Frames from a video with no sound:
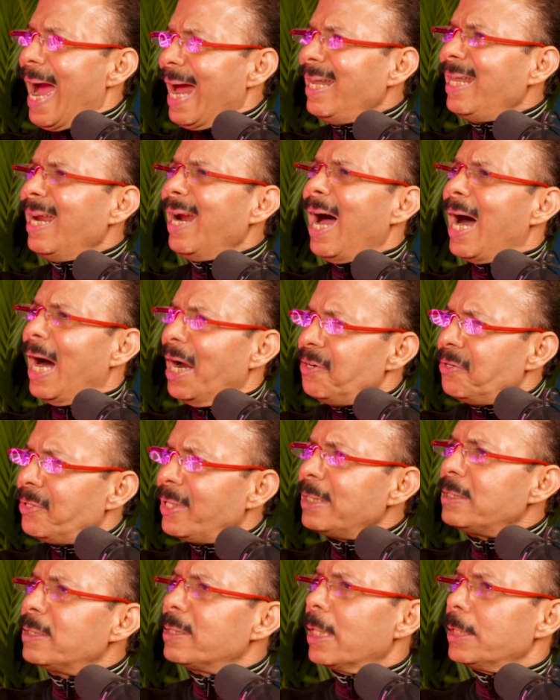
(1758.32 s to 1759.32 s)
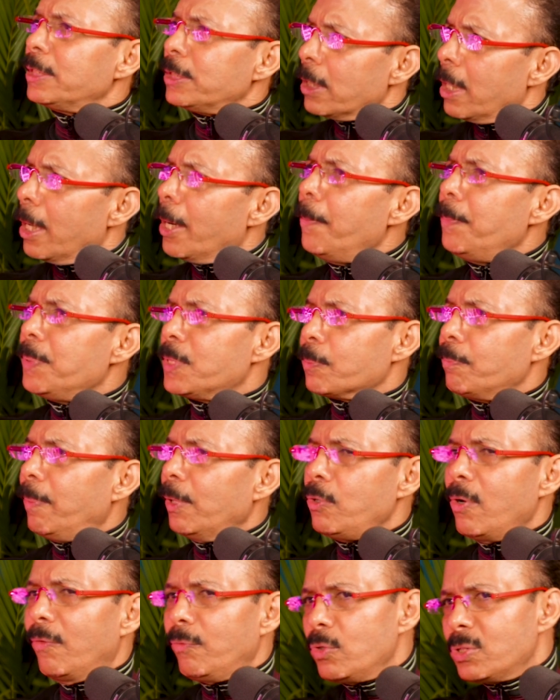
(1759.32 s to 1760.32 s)
And there are hundreds such
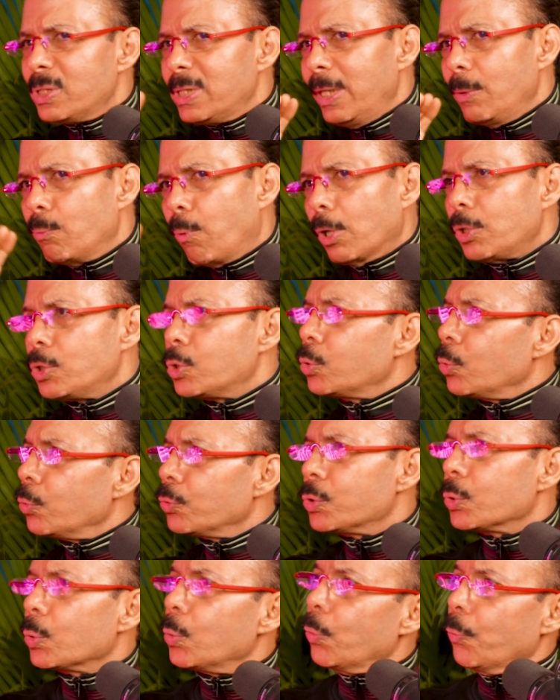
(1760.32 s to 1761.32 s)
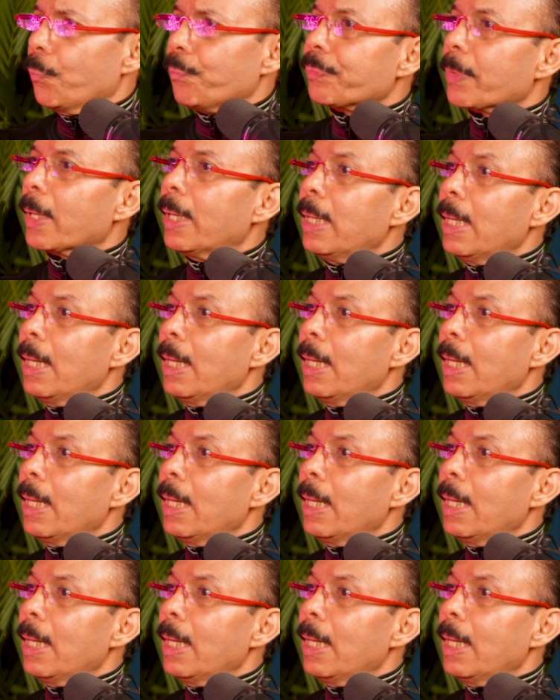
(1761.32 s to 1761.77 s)
herbs, but you have to see what suits who.